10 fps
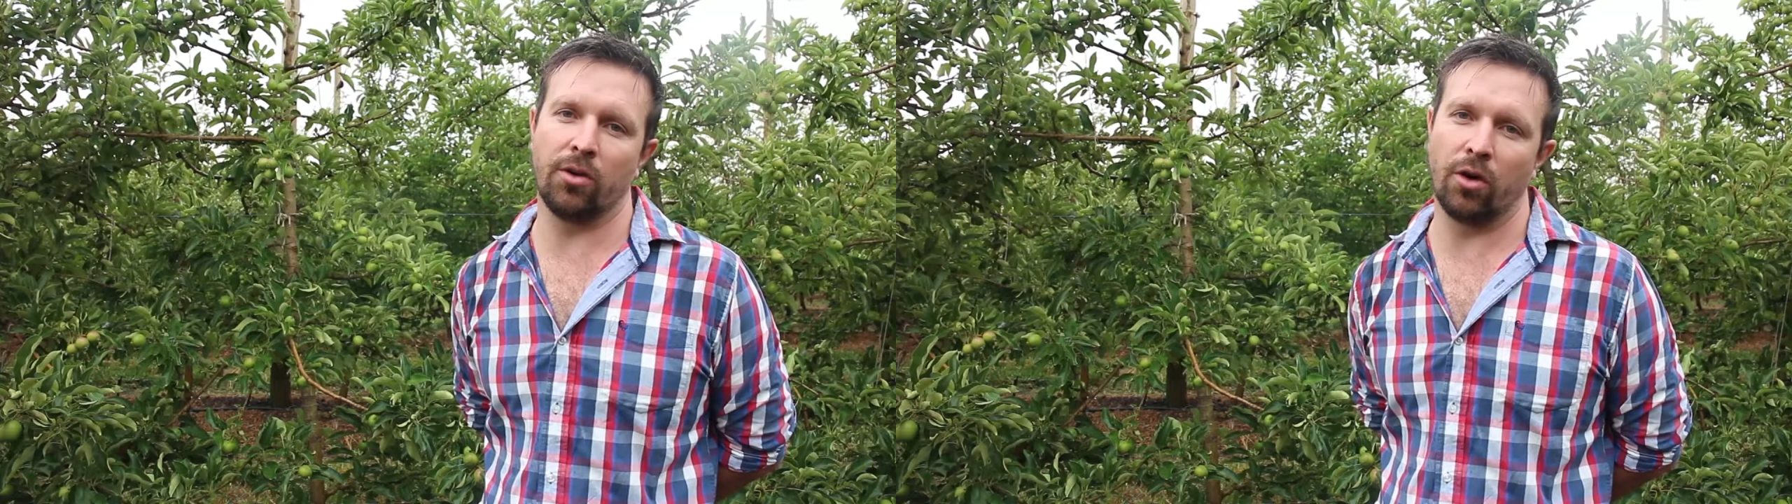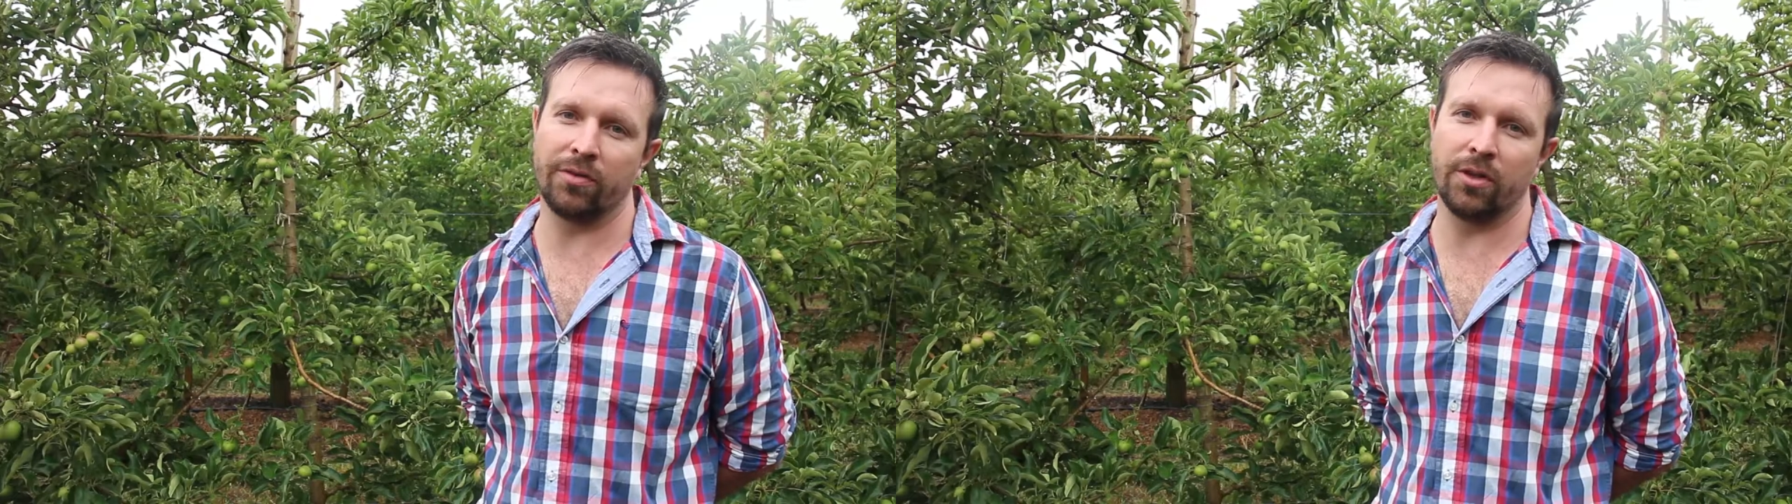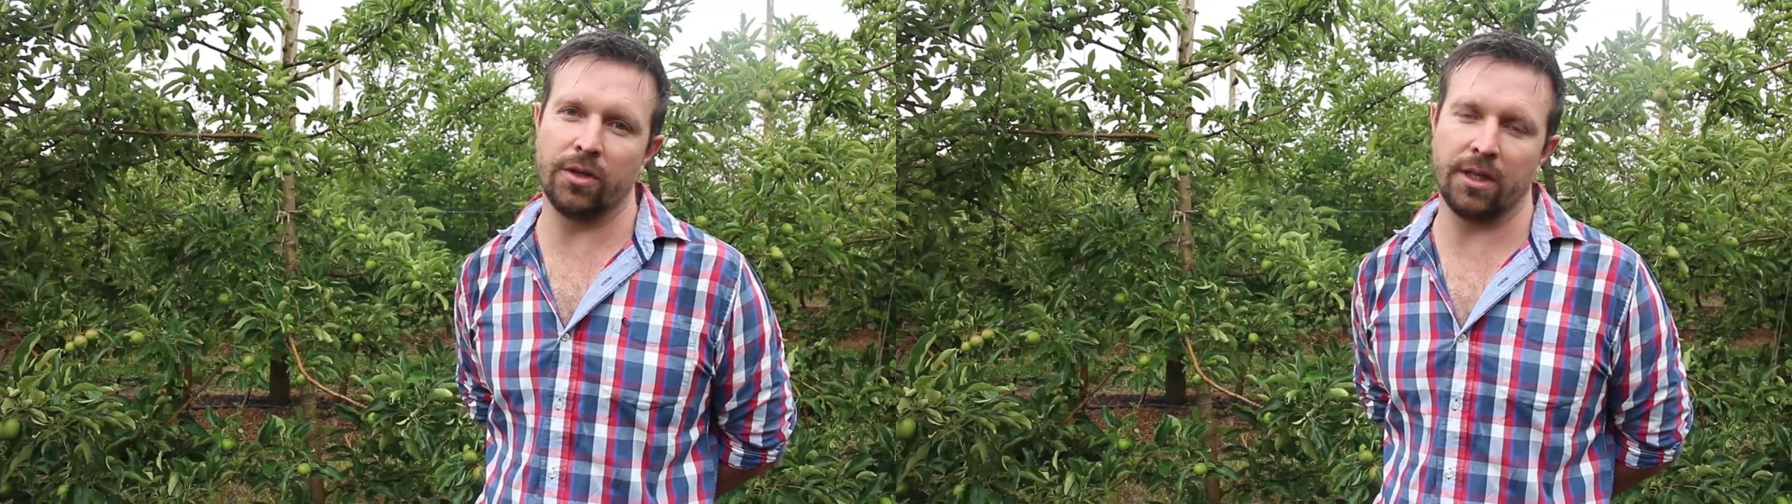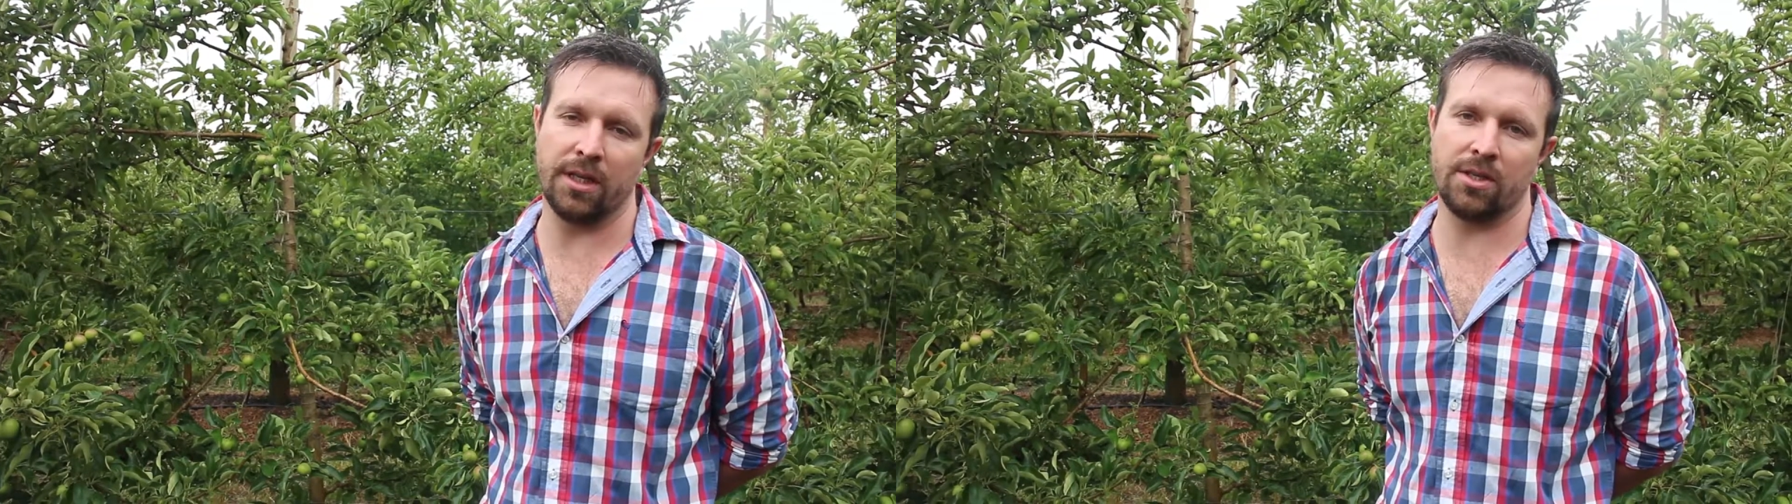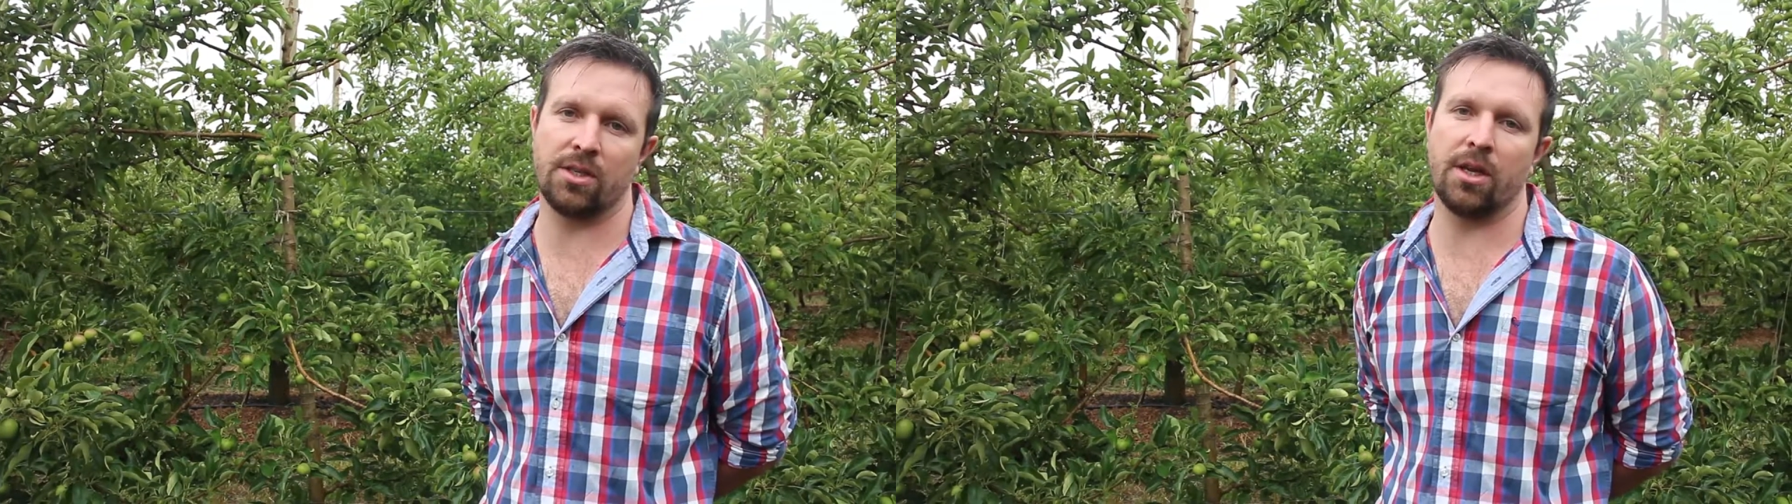graft unit
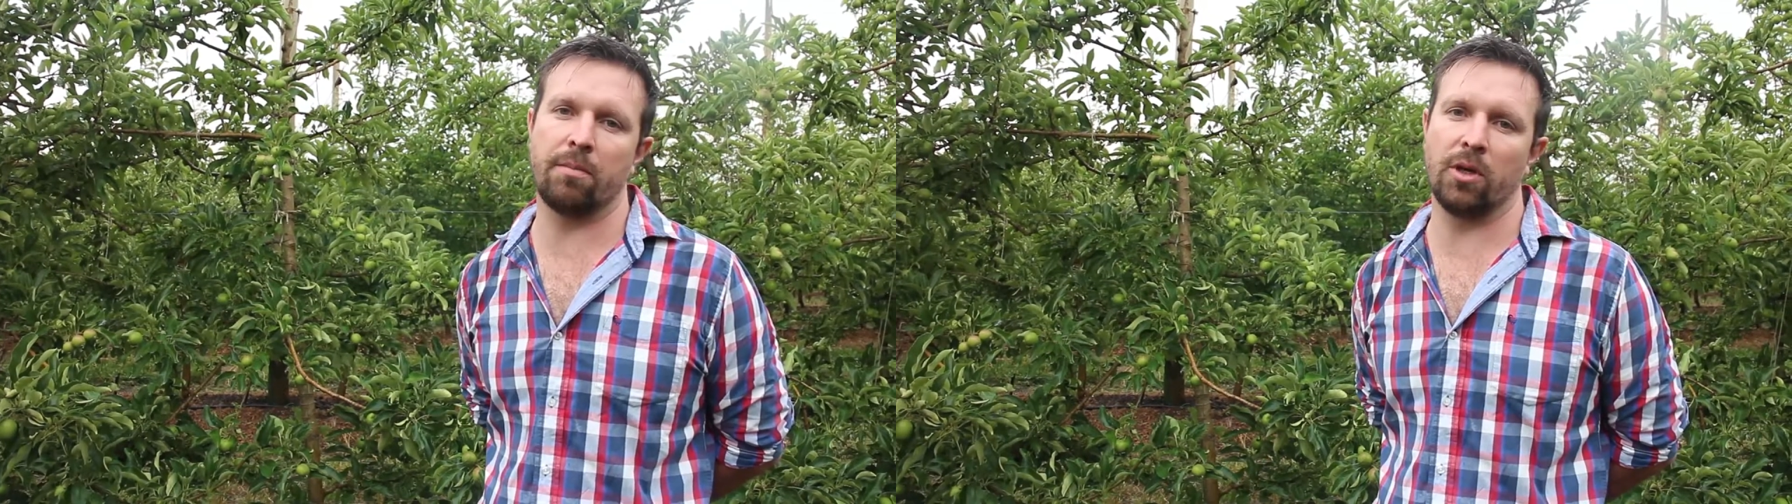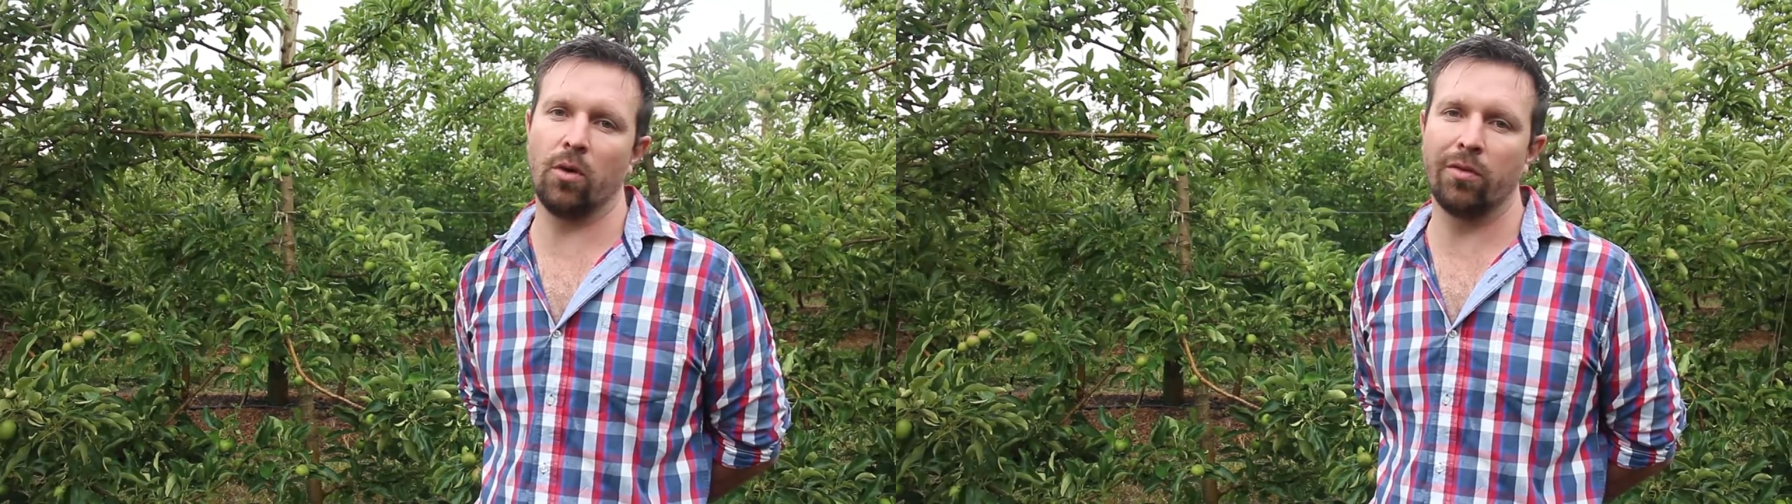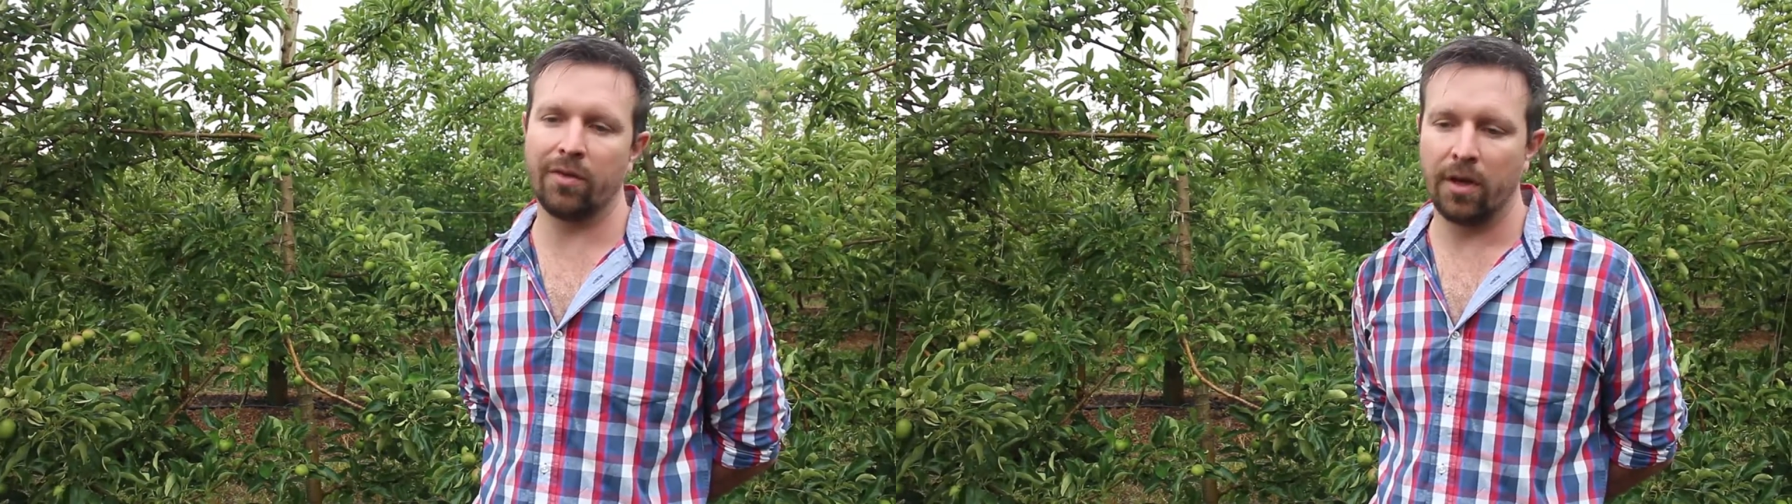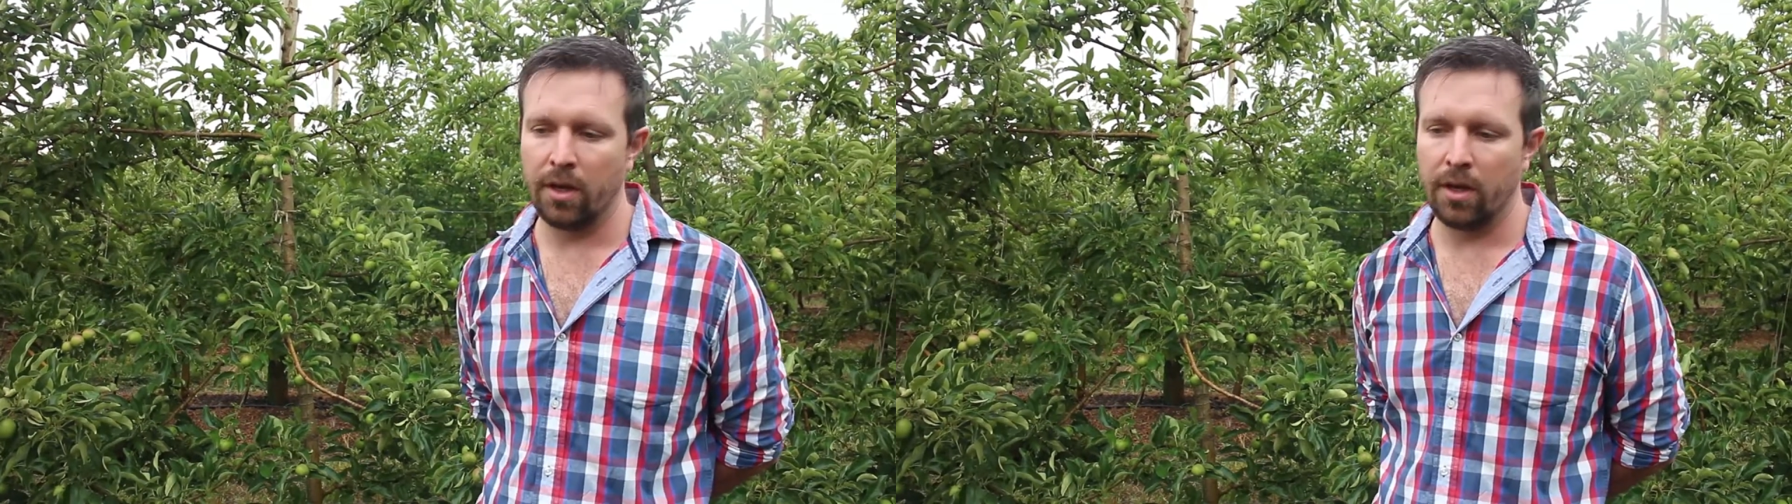against snapping off.